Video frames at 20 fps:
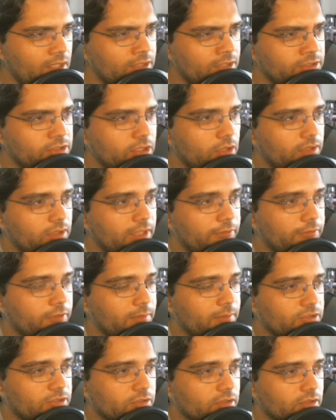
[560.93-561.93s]
So definitely be
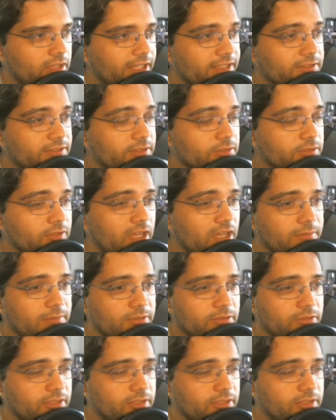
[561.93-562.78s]
sure to like and subscribe to